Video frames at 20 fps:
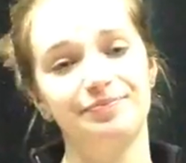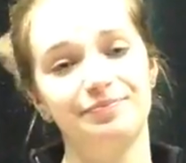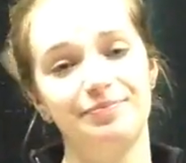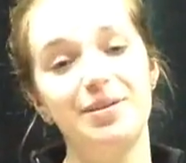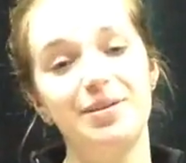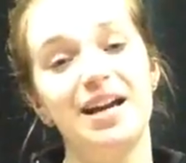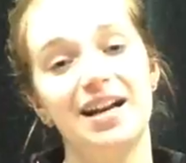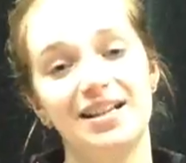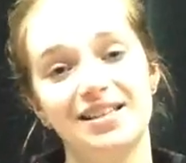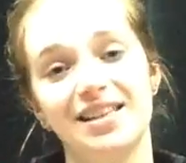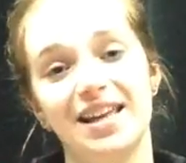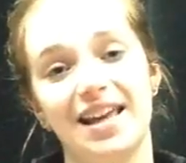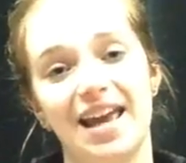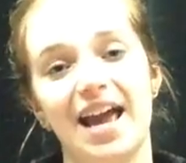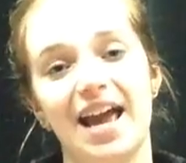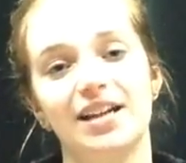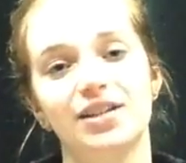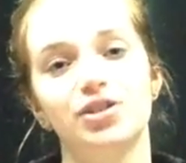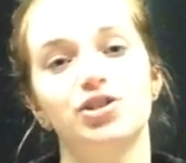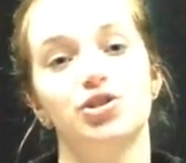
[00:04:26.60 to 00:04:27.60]
Because they
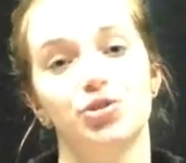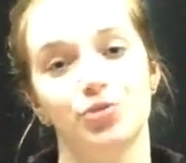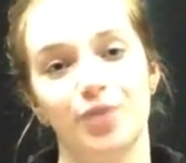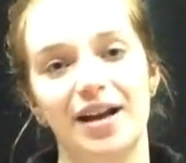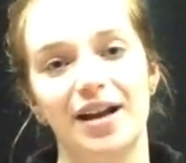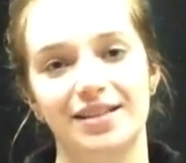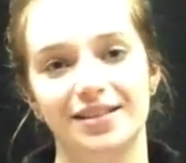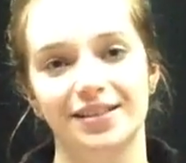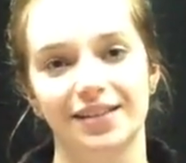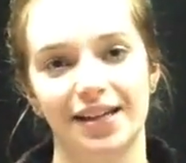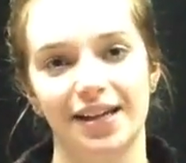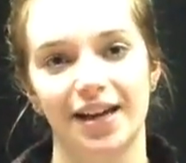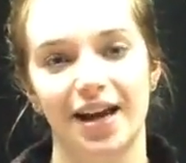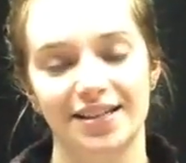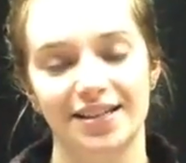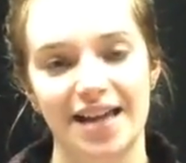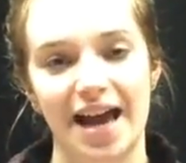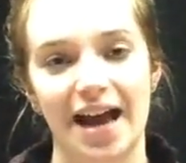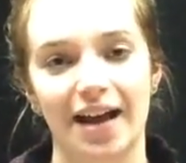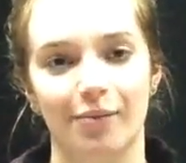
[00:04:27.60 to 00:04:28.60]
can't directly
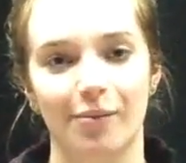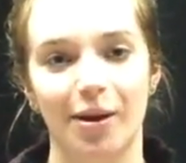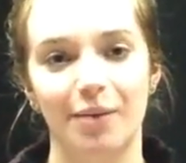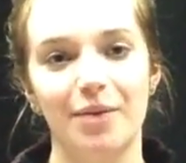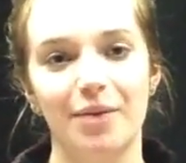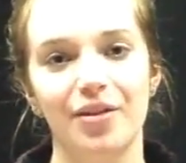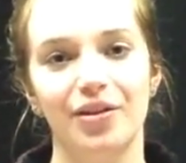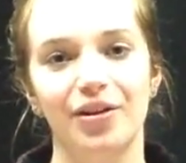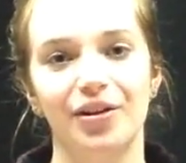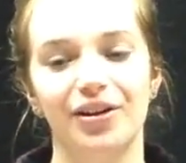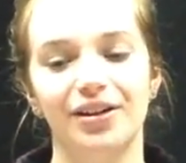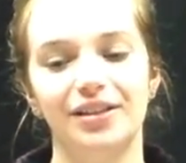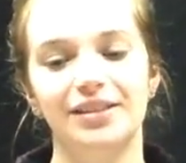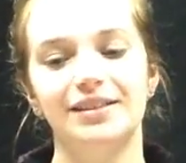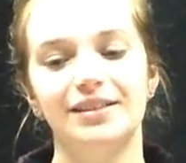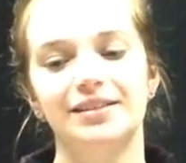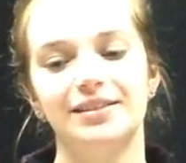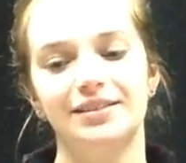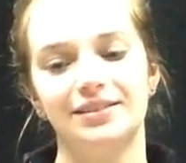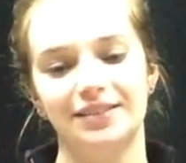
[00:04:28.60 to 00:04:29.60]
attack my mother,
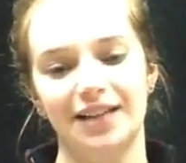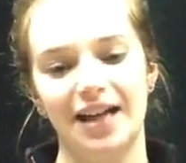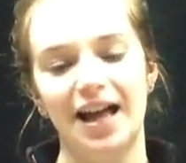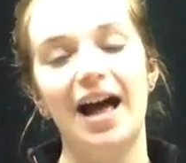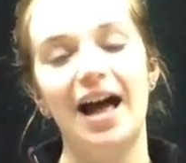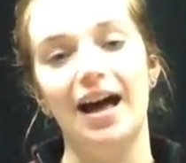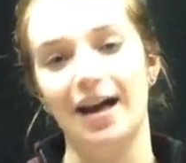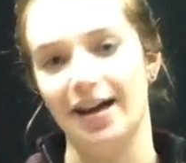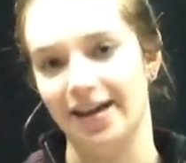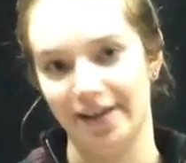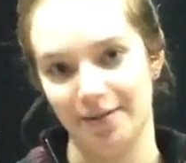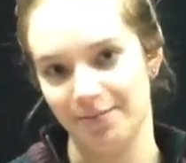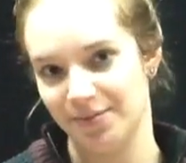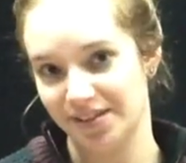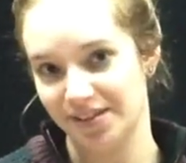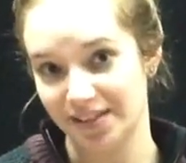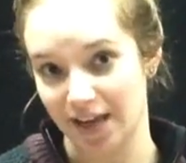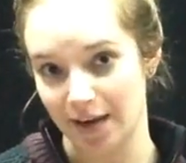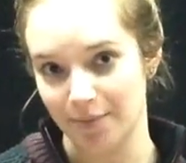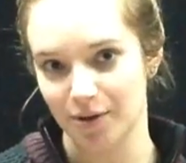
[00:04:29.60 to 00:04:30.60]
I am the
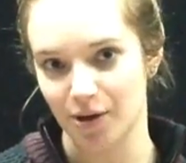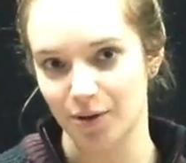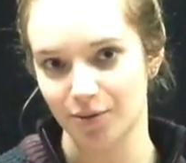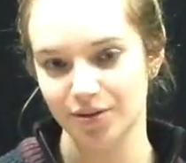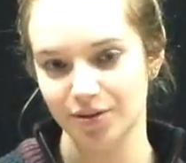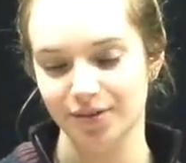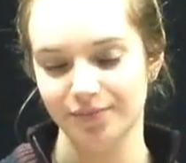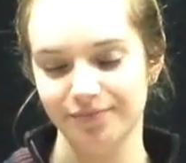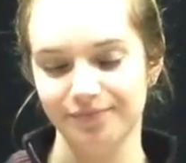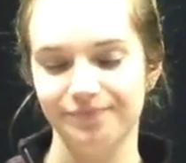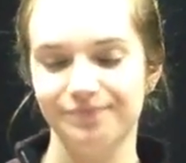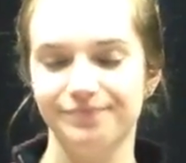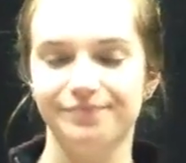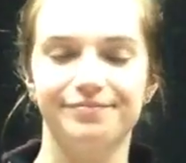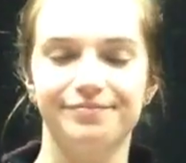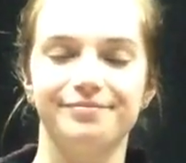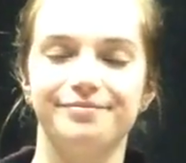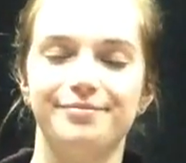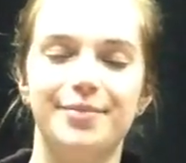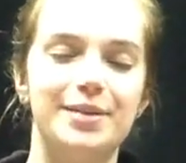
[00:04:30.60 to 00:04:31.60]
scapegoat.
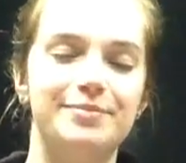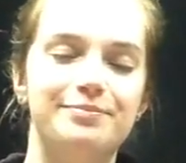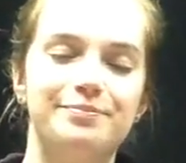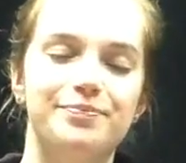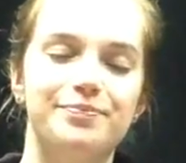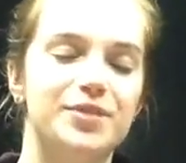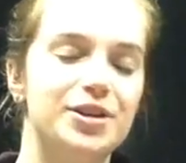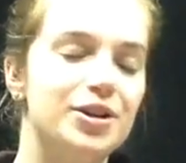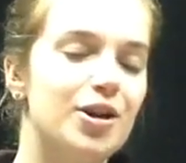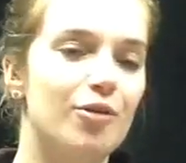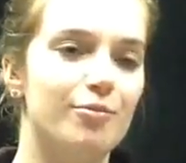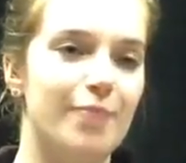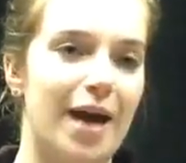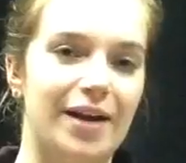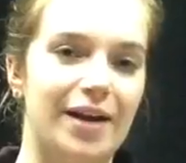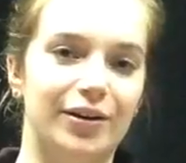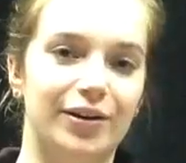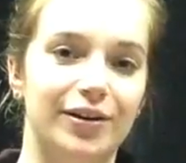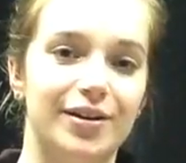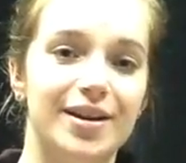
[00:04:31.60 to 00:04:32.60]
But no
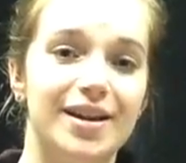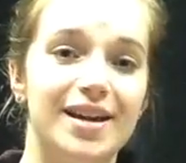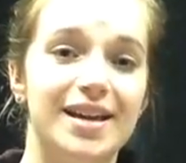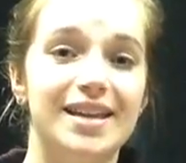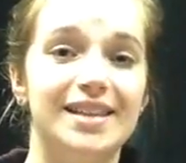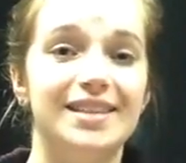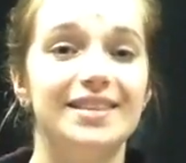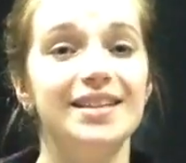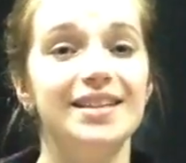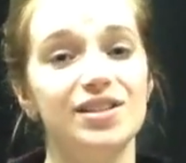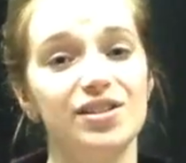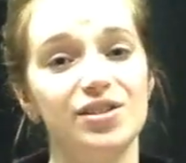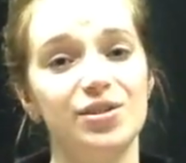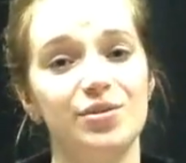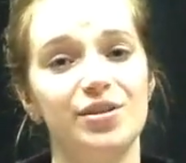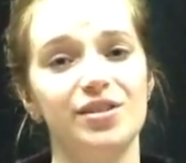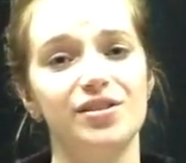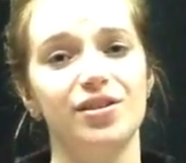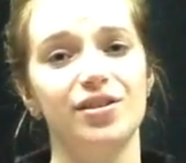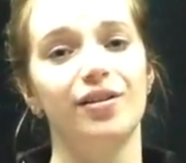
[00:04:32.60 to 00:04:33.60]
matter, these
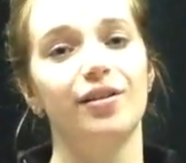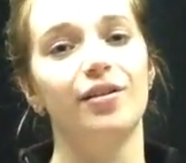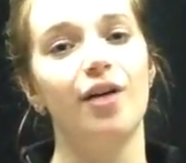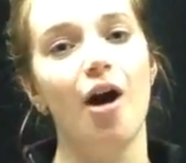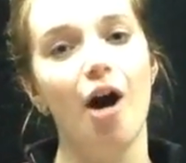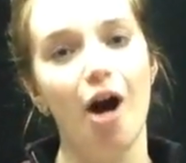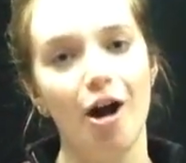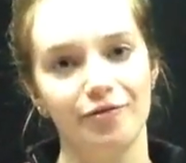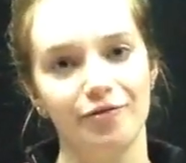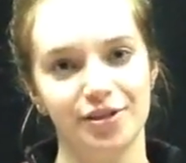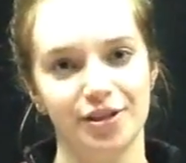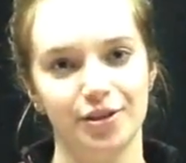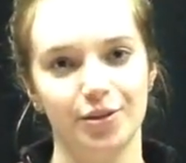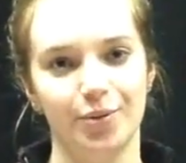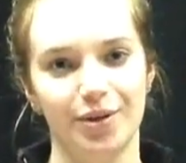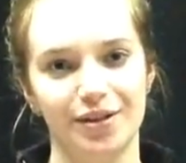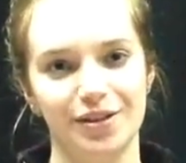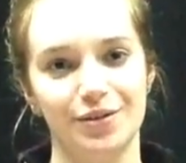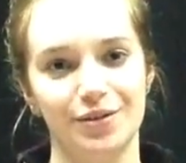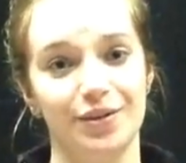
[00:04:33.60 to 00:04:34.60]
students are often the
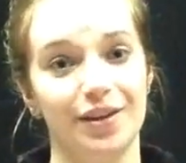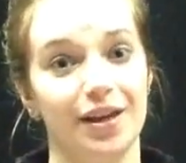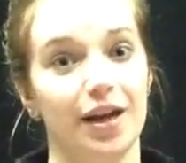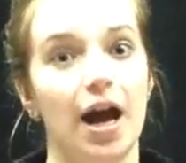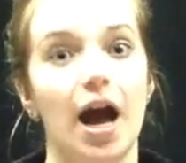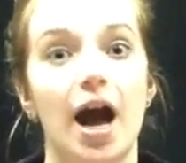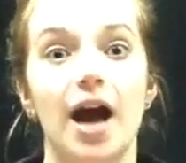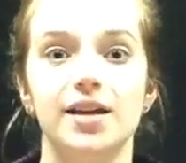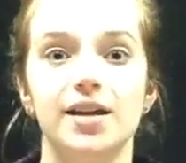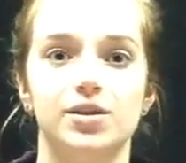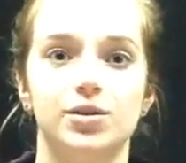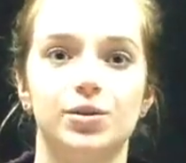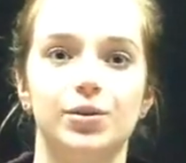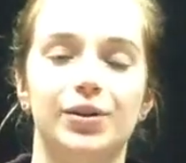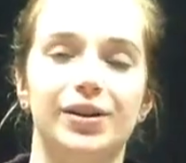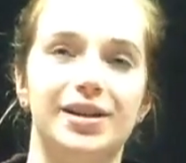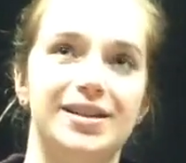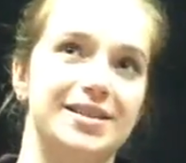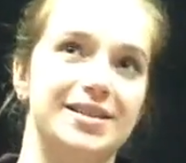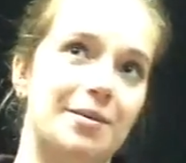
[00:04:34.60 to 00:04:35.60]
ones who think high school
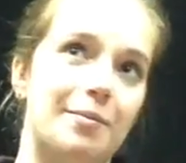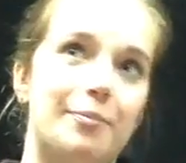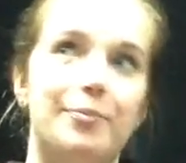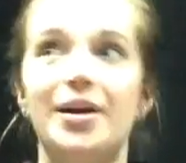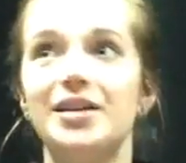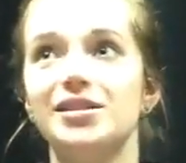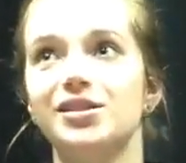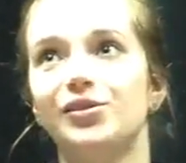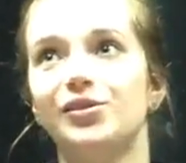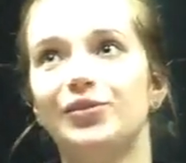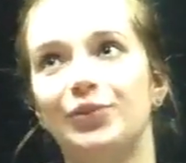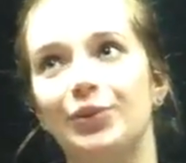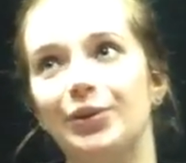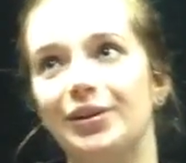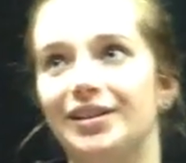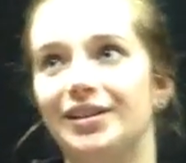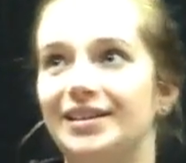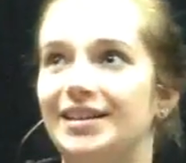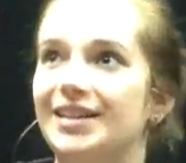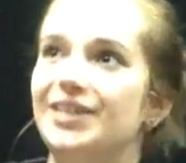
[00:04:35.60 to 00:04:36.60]
is the best 4
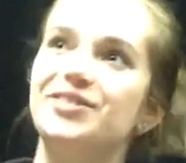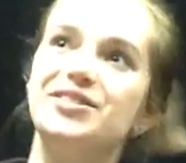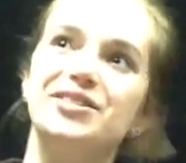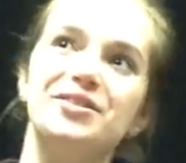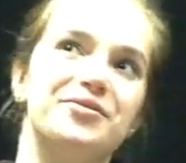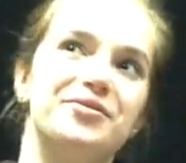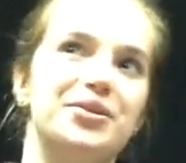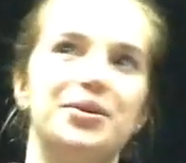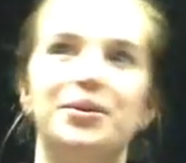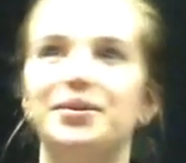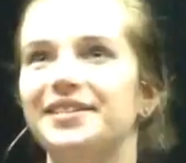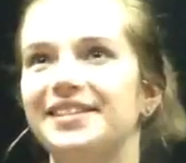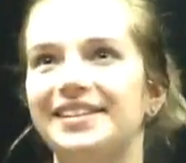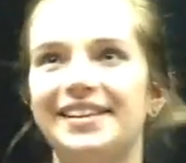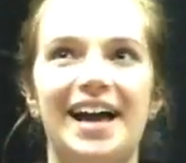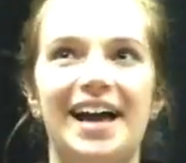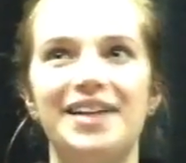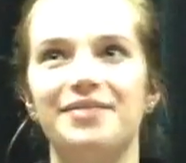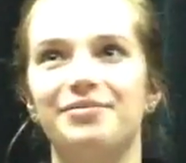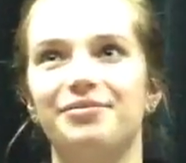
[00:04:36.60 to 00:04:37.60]
years of your
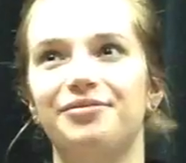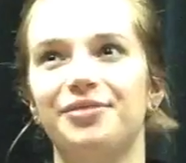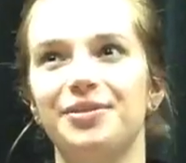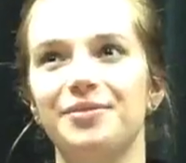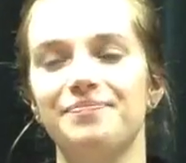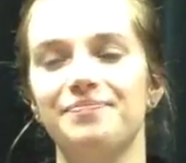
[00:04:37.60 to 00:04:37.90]
life.